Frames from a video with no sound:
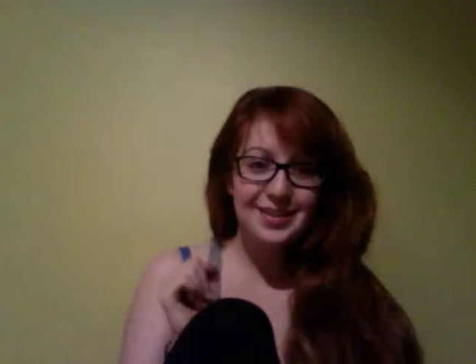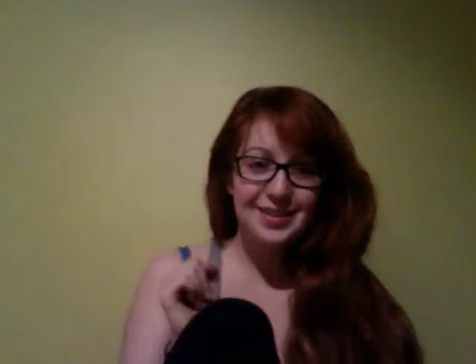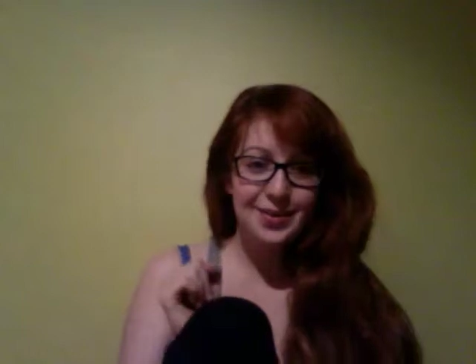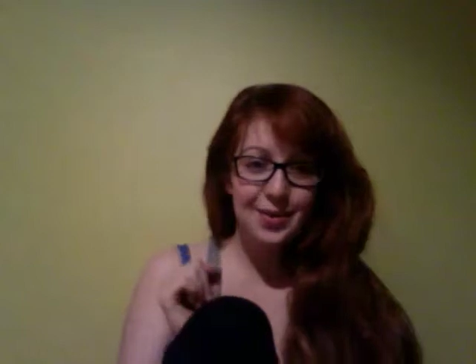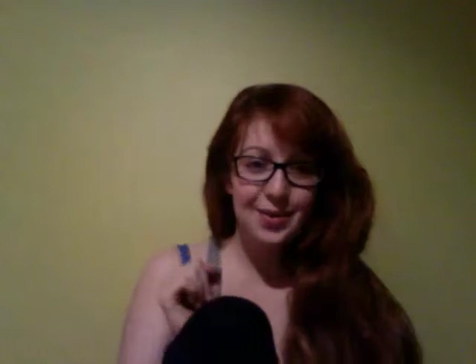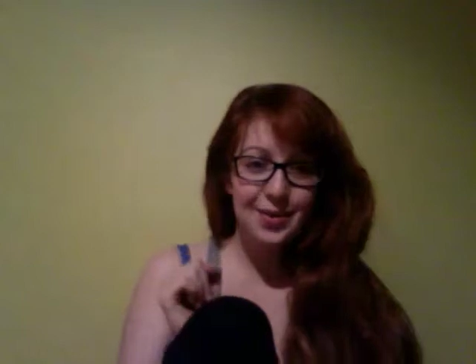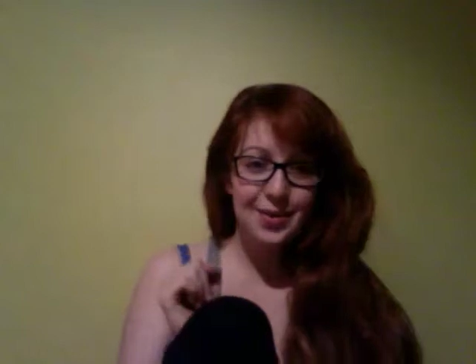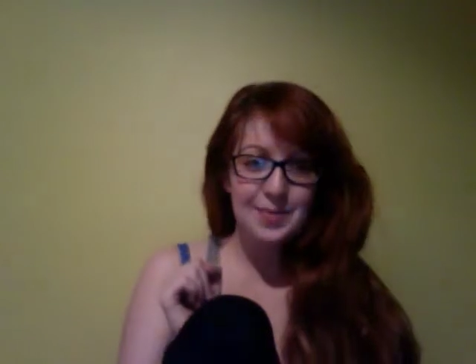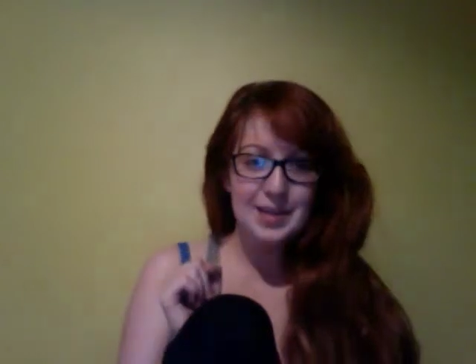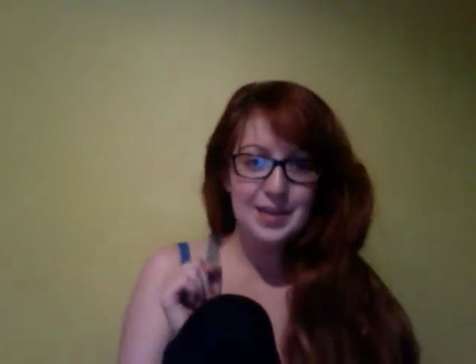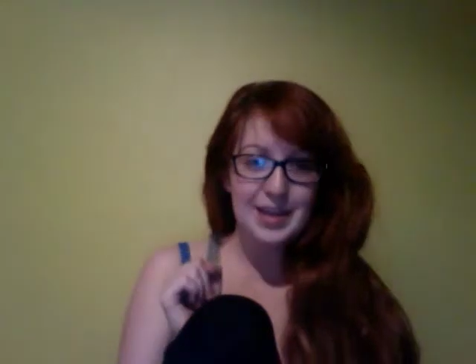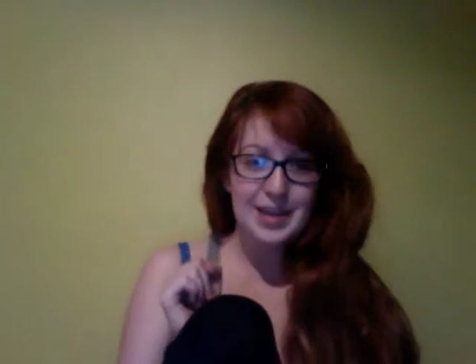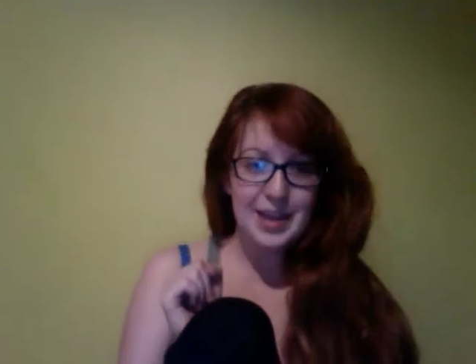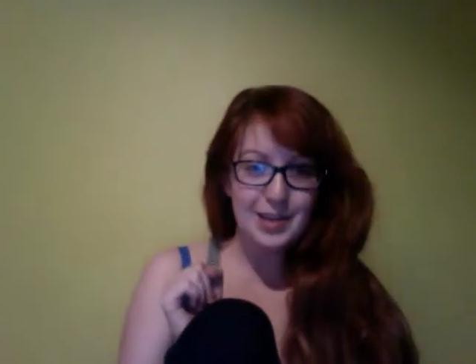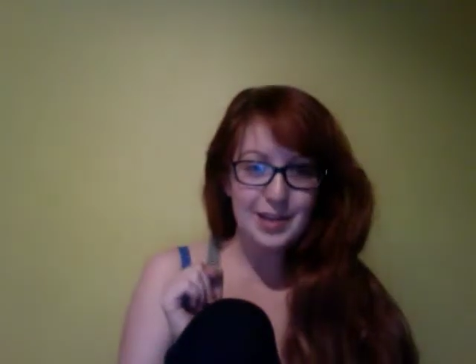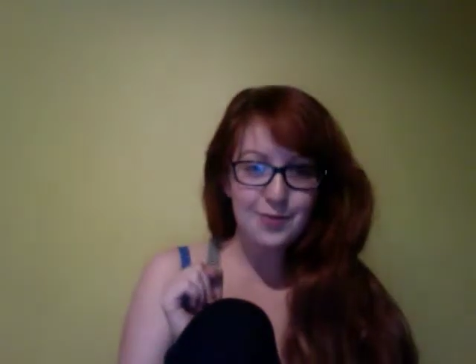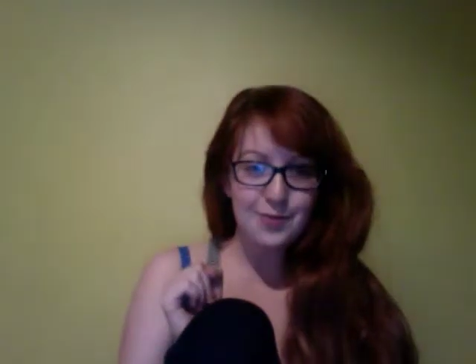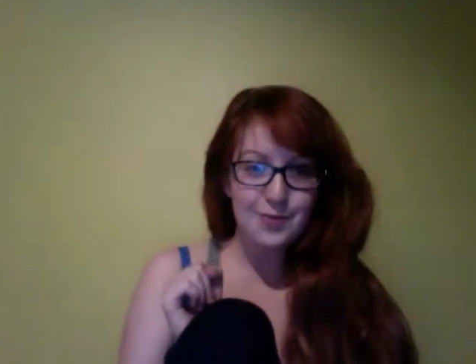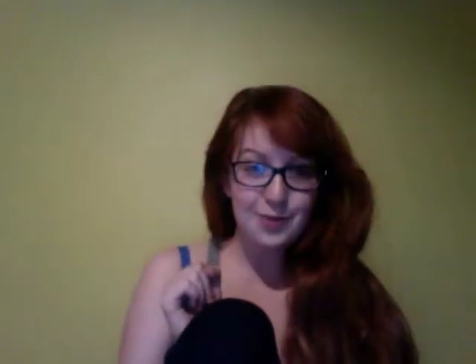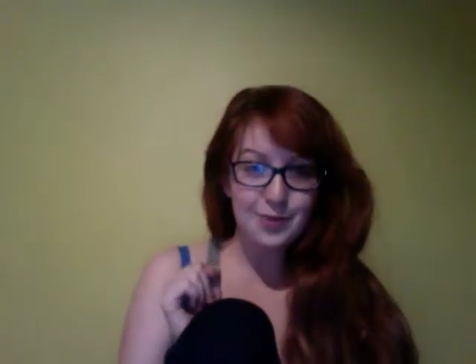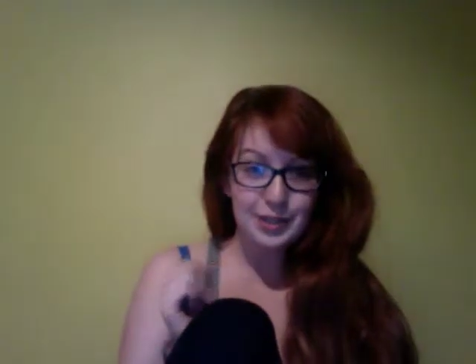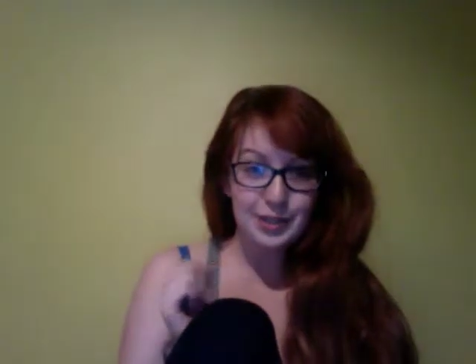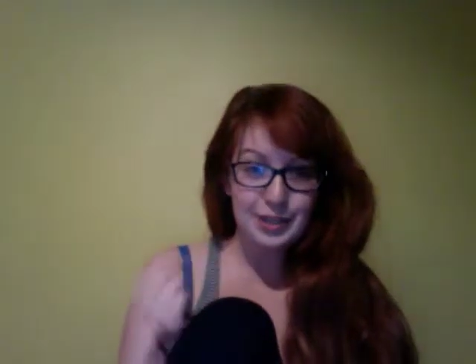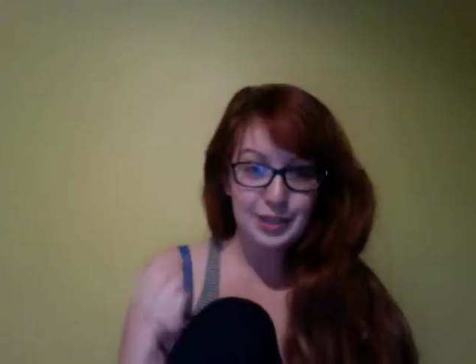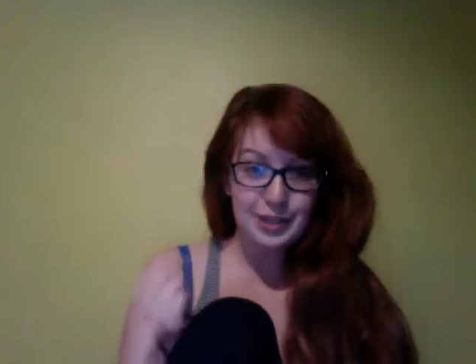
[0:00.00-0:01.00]
going to be a
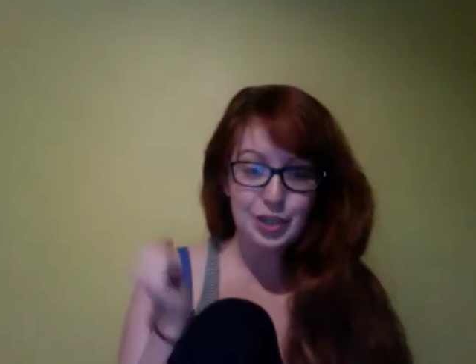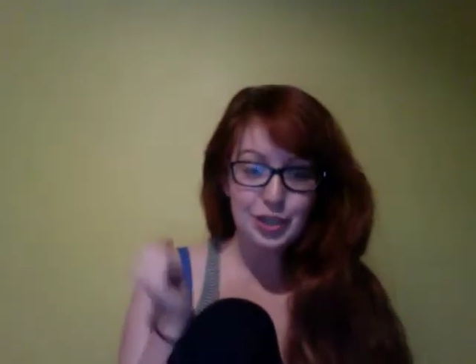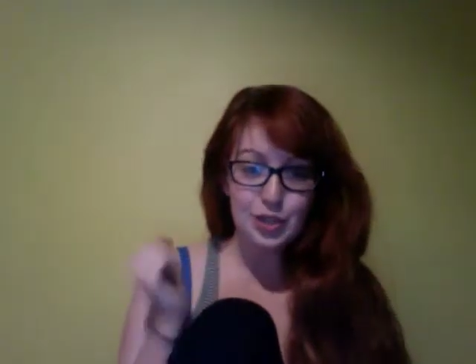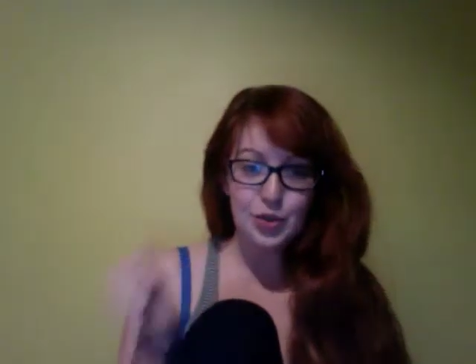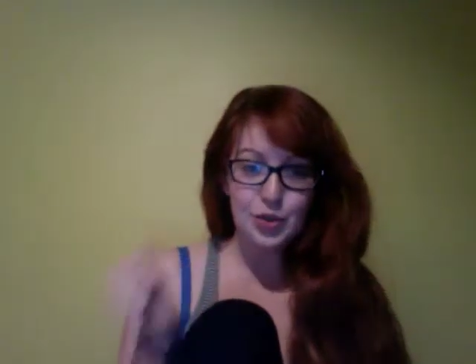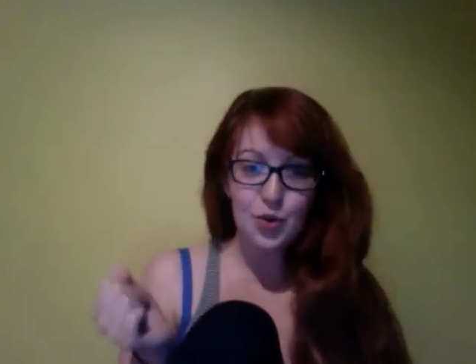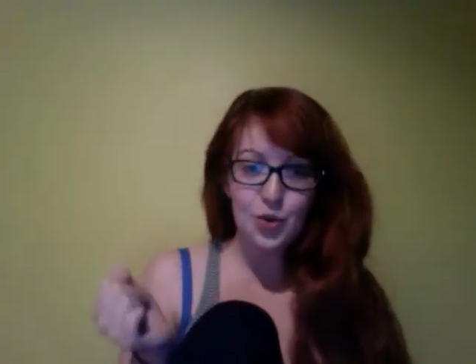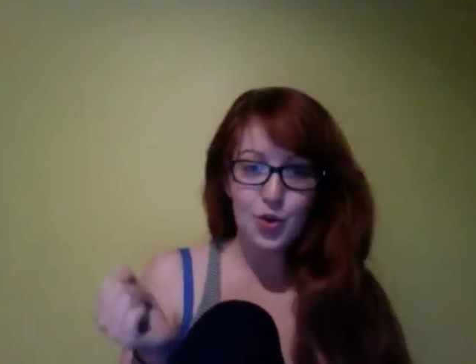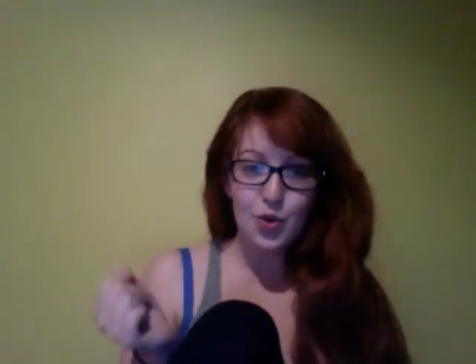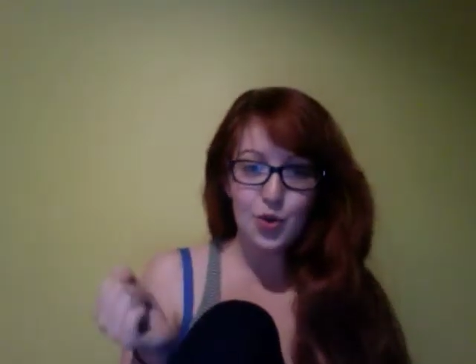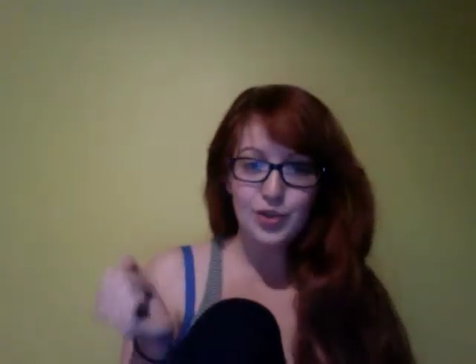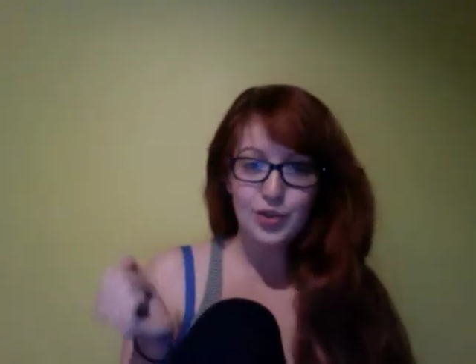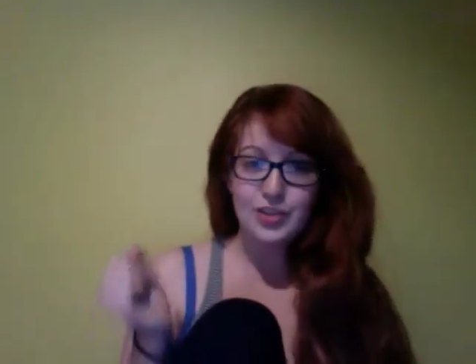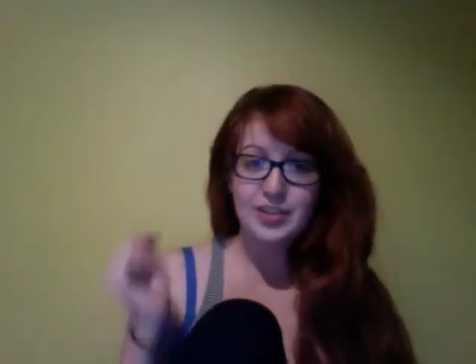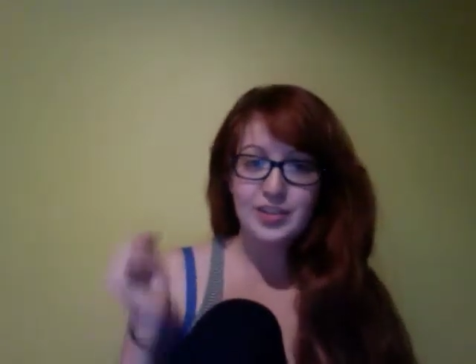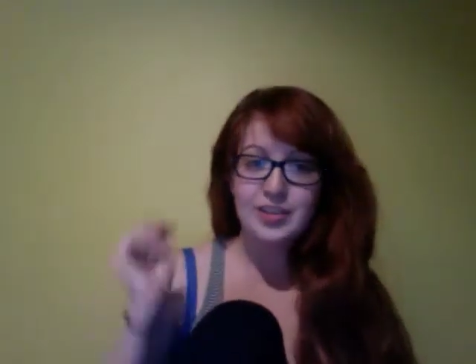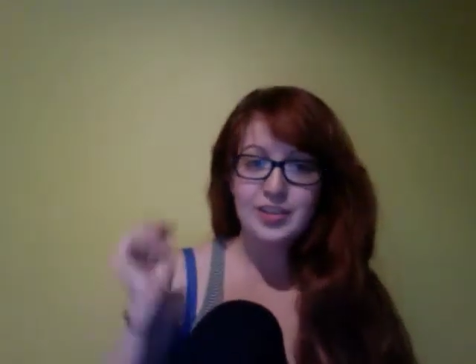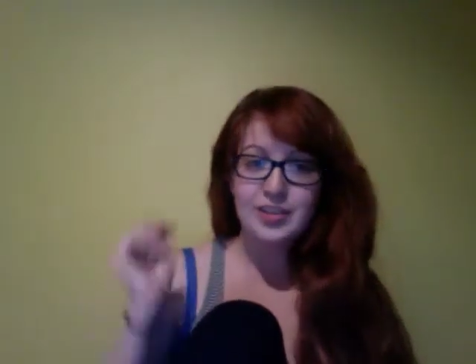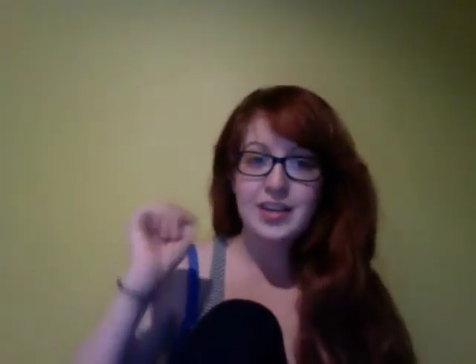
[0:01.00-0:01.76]
really short